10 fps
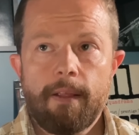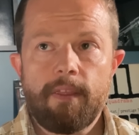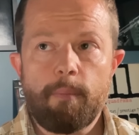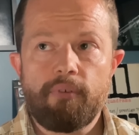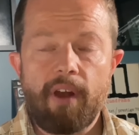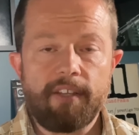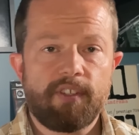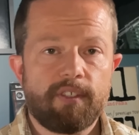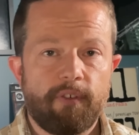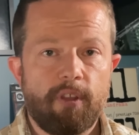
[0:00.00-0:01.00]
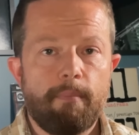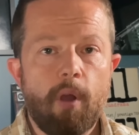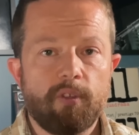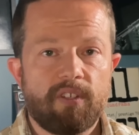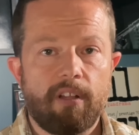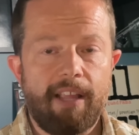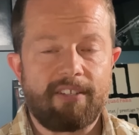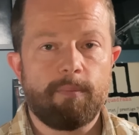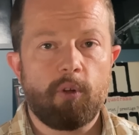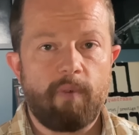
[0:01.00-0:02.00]
The prices for the most
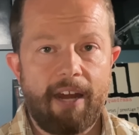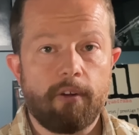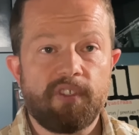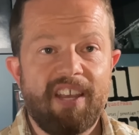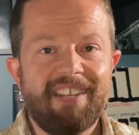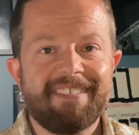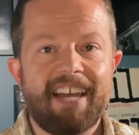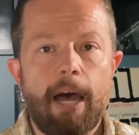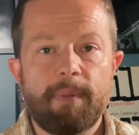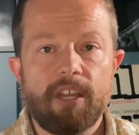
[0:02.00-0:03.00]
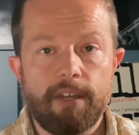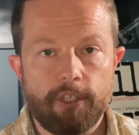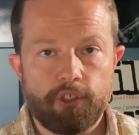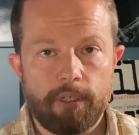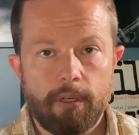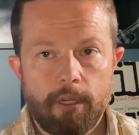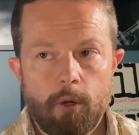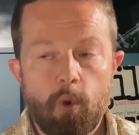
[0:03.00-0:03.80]
collectible records in top condition